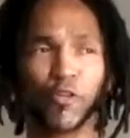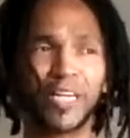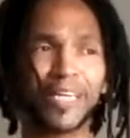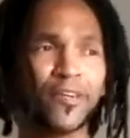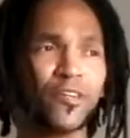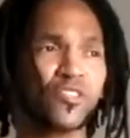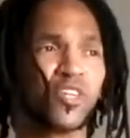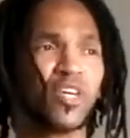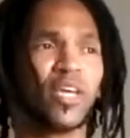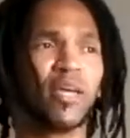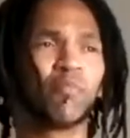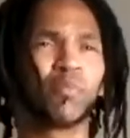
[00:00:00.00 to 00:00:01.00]
years,
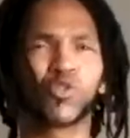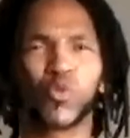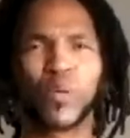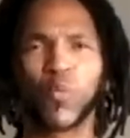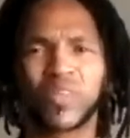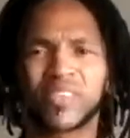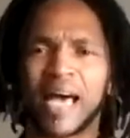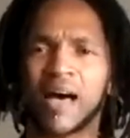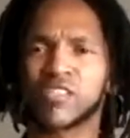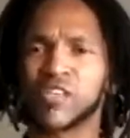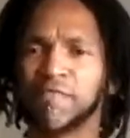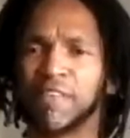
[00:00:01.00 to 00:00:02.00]
between
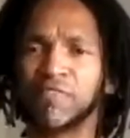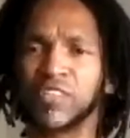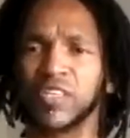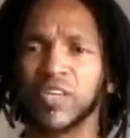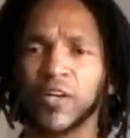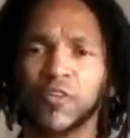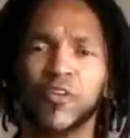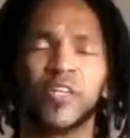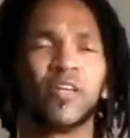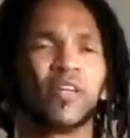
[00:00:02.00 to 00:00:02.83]
1000 and 1500,